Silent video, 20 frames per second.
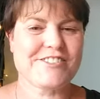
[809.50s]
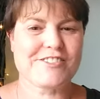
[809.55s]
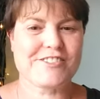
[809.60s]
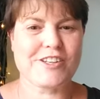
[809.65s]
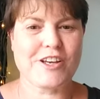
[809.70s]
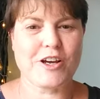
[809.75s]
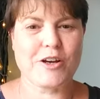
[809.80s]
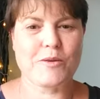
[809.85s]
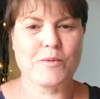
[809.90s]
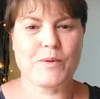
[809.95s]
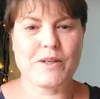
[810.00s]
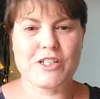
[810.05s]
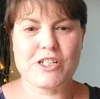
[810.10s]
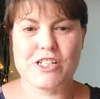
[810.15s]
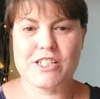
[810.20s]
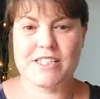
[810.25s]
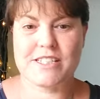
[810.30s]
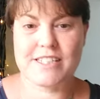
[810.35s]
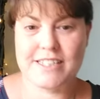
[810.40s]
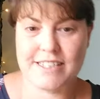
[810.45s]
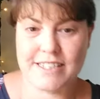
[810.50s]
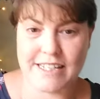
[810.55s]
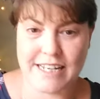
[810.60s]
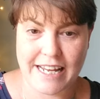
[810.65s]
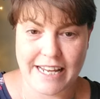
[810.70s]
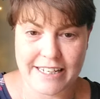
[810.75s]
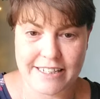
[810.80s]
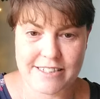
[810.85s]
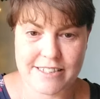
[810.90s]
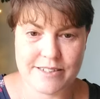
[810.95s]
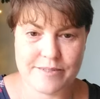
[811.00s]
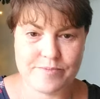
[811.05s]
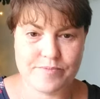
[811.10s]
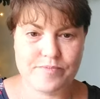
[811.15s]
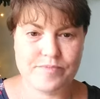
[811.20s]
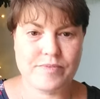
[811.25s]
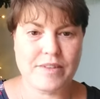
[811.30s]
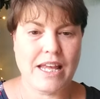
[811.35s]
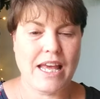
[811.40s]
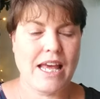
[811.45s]
So we just disconnect
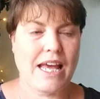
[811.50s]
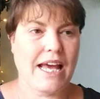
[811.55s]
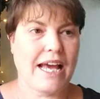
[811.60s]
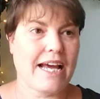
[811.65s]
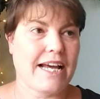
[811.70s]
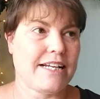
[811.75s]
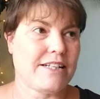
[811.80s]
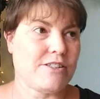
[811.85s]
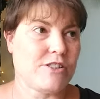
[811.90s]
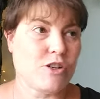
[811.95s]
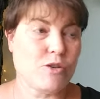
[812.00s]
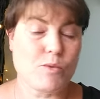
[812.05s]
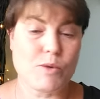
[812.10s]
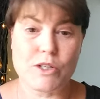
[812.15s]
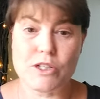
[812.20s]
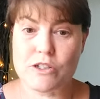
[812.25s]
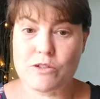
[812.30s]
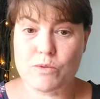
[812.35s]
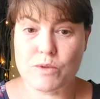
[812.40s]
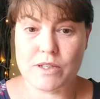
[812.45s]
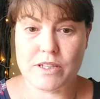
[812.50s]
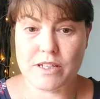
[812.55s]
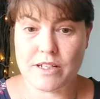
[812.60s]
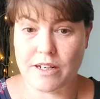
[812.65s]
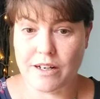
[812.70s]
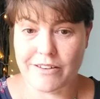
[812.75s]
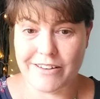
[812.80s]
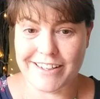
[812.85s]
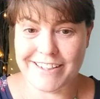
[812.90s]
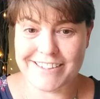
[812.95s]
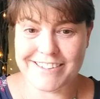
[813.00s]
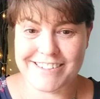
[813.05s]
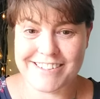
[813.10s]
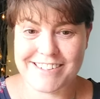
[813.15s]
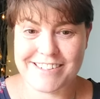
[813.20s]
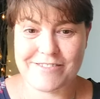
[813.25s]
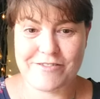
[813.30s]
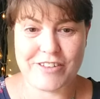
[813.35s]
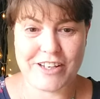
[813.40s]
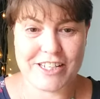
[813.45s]
as you would with a client
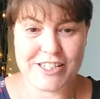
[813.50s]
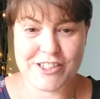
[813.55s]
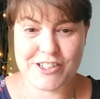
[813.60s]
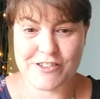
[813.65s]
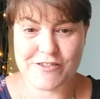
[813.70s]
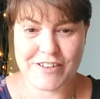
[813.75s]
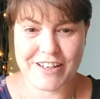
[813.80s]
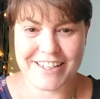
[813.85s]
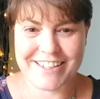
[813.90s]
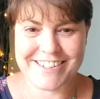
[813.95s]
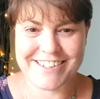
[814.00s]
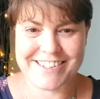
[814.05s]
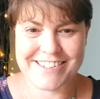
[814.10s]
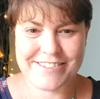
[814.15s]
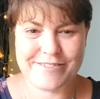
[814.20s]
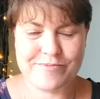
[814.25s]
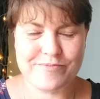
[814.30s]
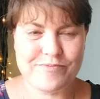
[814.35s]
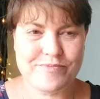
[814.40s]
face to face.